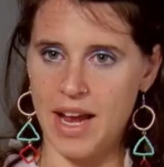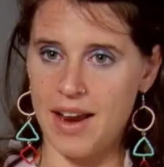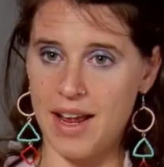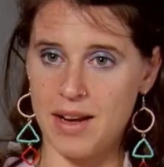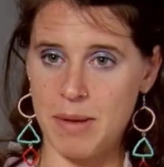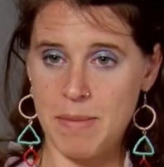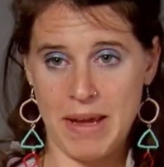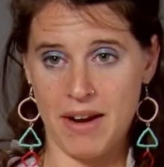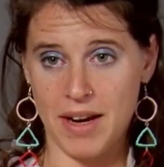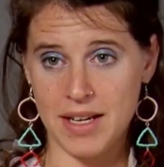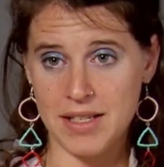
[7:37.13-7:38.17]
out how to be
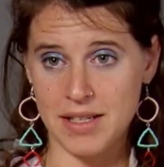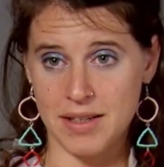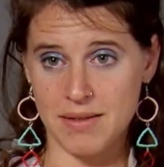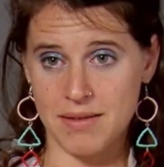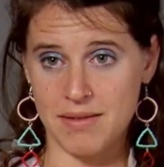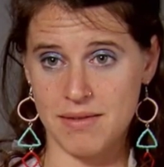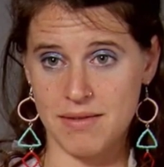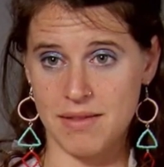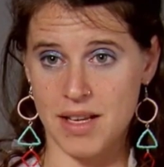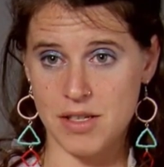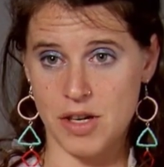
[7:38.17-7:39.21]
married to
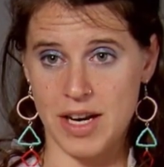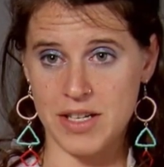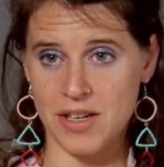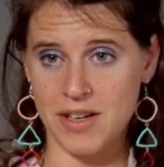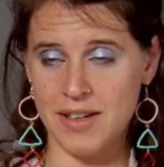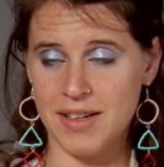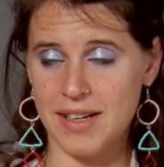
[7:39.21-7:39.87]
a stranger.